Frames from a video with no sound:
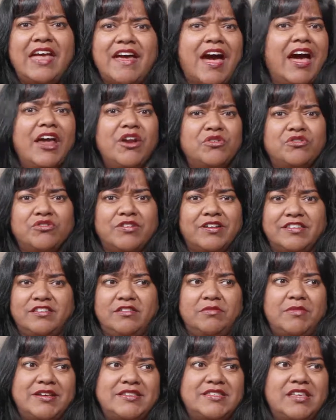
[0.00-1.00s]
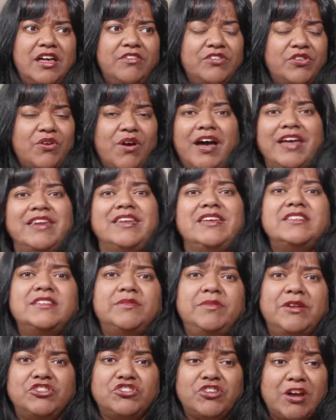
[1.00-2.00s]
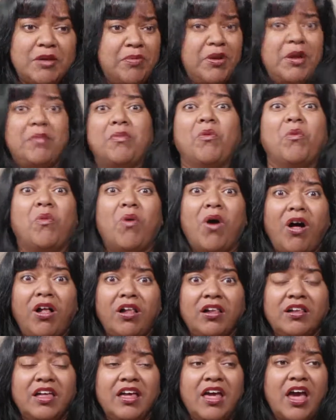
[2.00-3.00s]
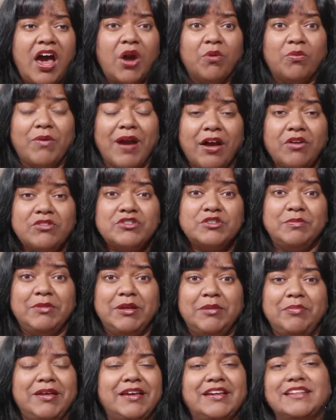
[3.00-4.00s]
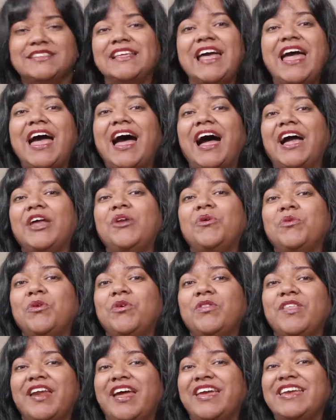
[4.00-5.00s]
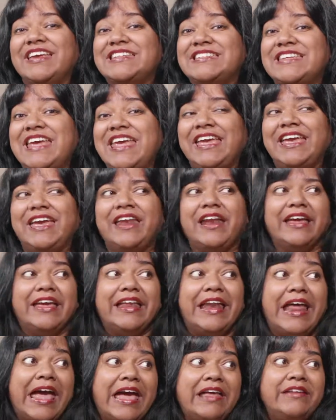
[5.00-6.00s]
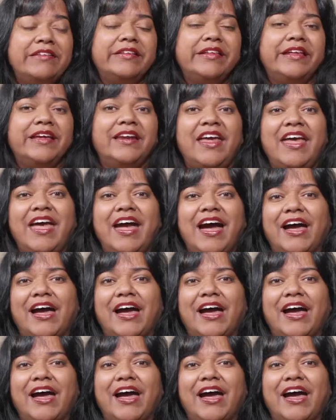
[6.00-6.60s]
I don't trust myself, so I need to make sure I put up a wall around me because I don't know that I can take it, I can handle it,